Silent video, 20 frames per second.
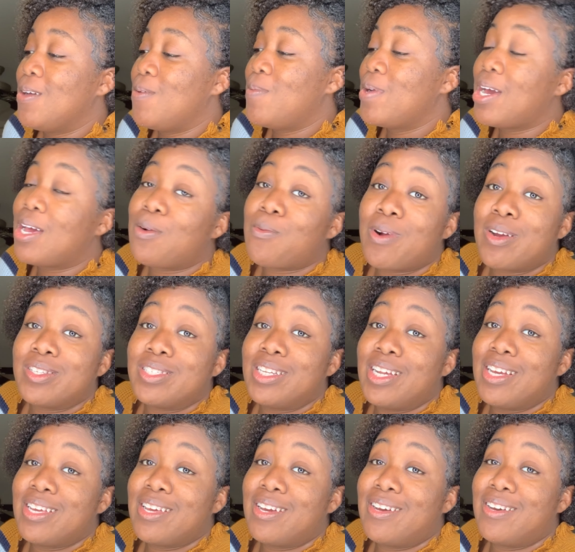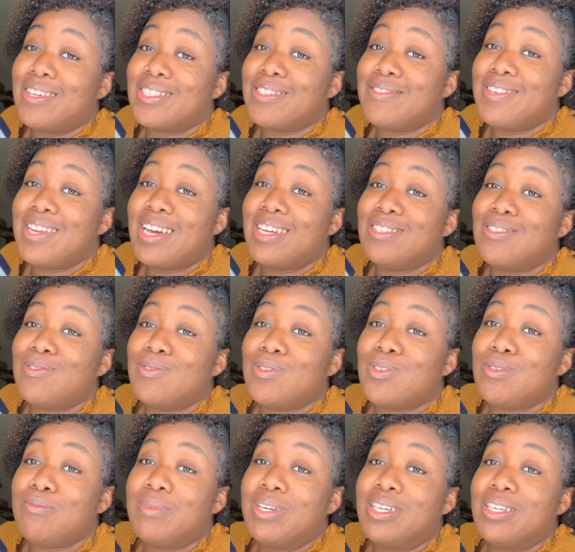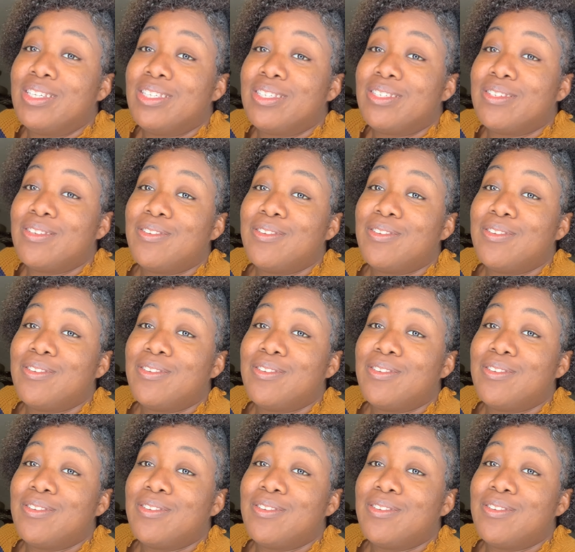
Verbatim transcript: we got to work today, y'all, so we're not doing too much.